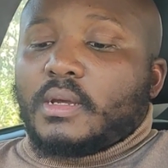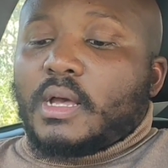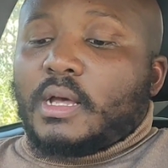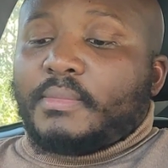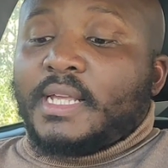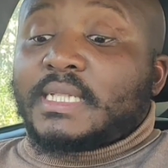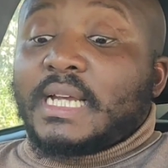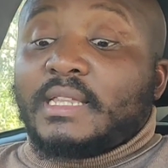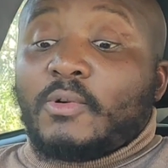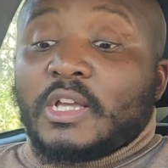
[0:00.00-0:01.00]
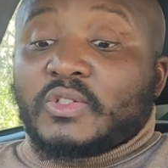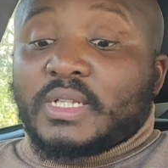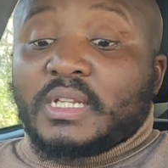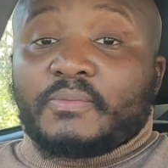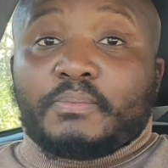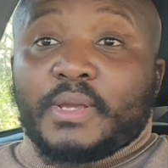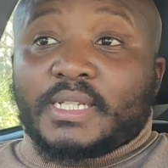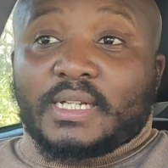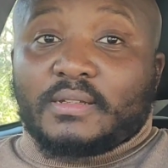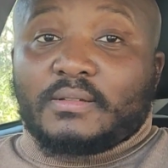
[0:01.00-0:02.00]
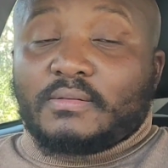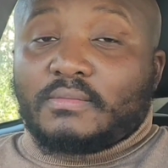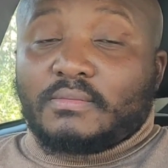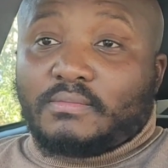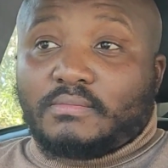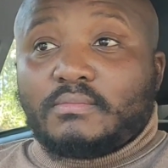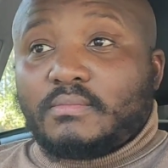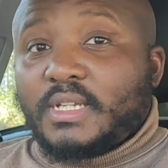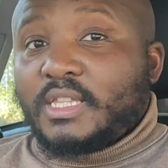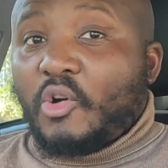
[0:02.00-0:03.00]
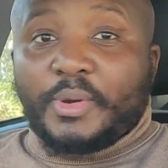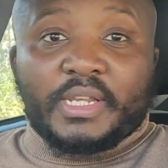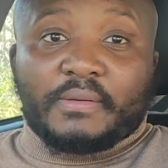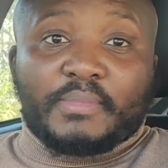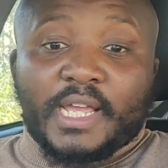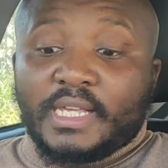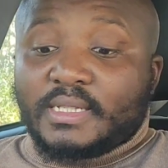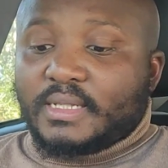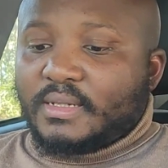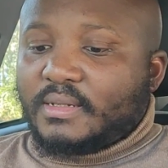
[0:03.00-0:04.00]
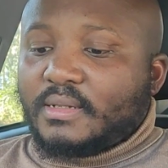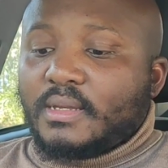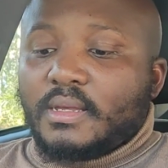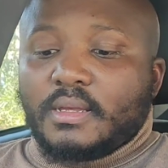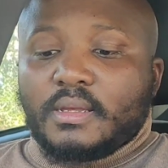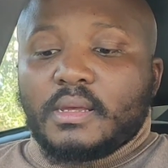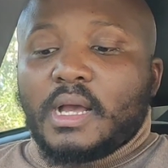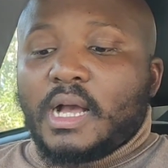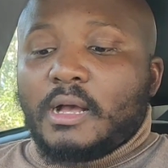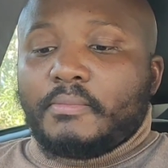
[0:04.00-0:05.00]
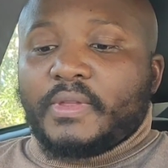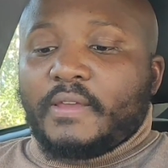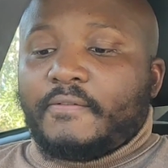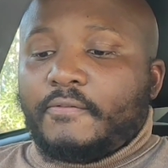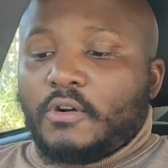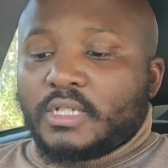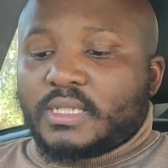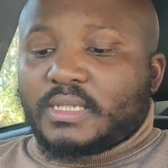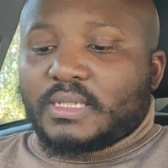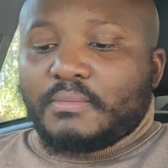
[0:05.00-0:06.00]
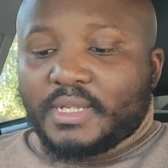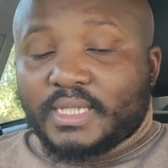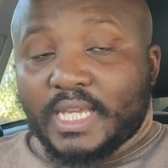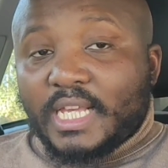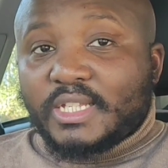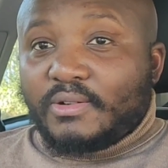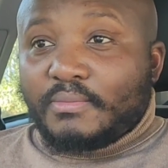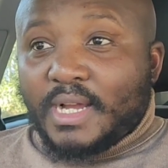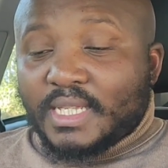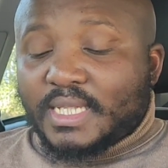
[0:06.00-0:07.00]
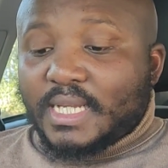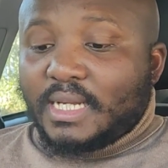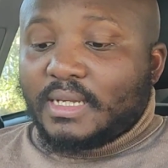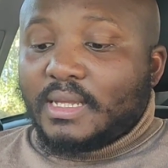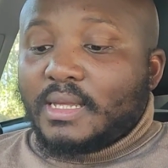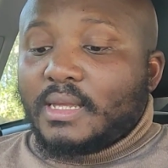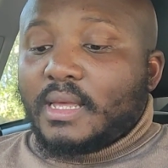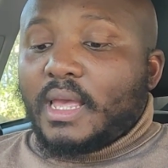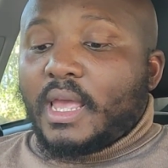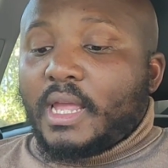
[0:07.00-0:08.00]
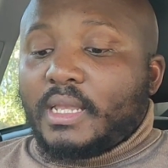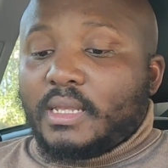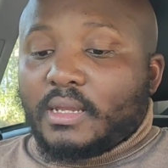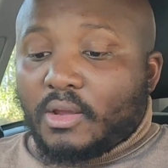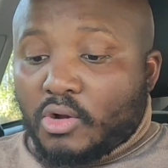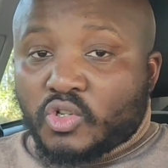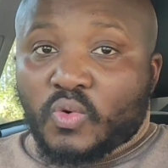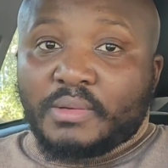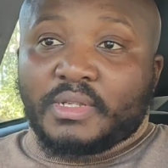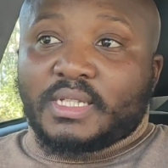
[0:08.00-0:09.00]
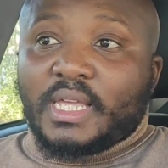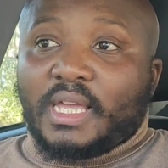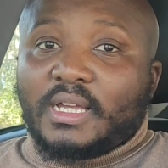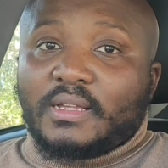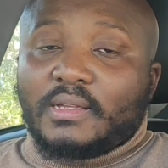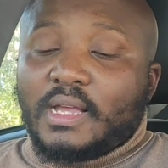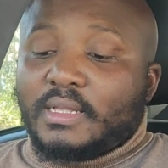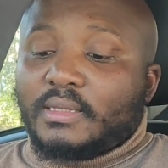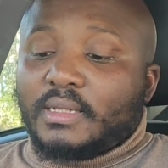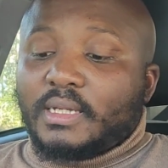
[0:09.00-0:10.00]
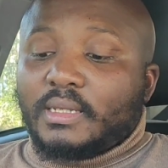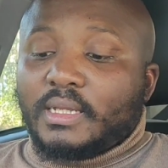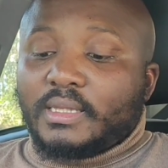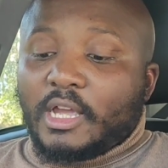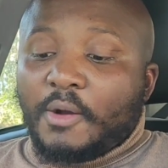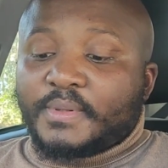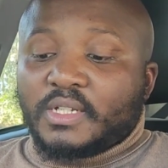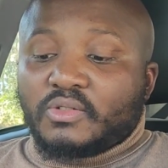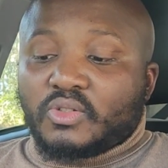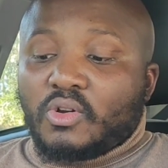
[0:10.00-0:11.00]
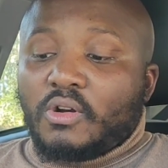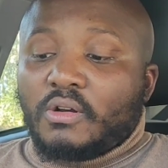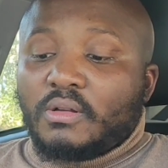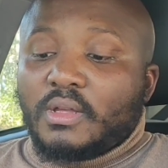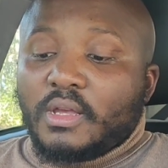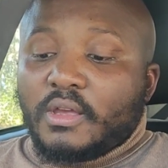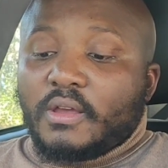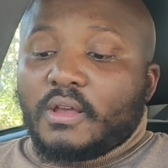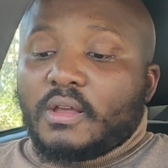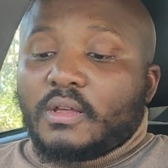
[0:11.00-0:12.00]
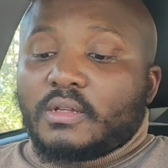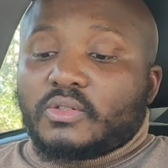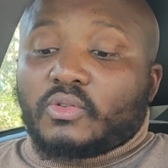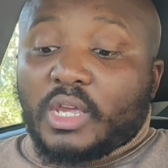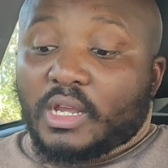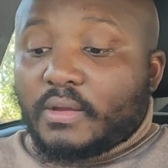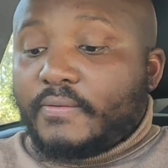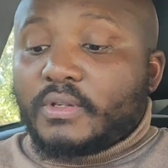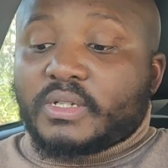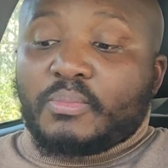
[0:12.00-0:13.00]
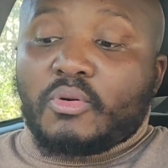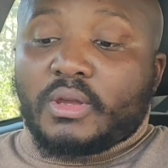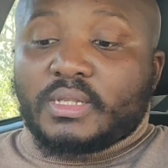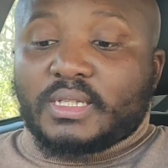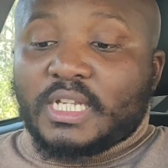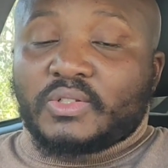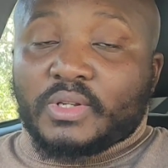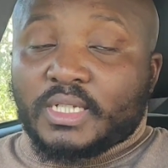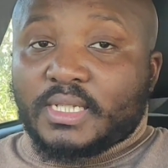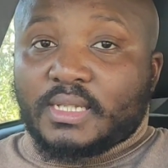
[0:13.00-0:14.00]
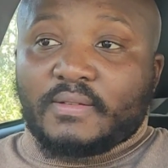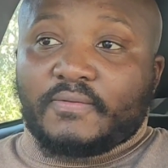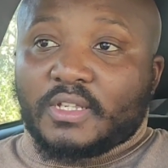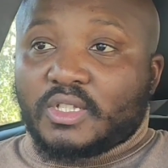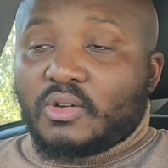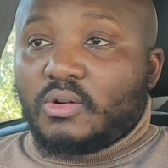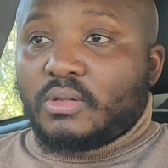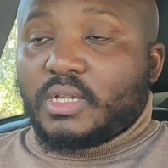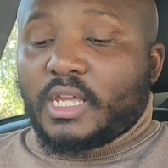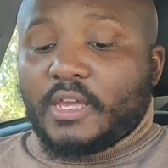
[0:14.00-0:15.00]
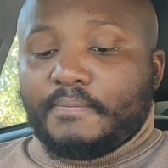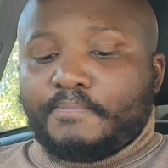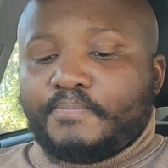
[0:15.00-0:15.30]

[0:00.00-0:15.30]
Leinster are the ones who started better in the opening plays. They forced mistakes on Munster and got one mistake, and then they opted to kick for 3 points. That's what registered the first score on the game.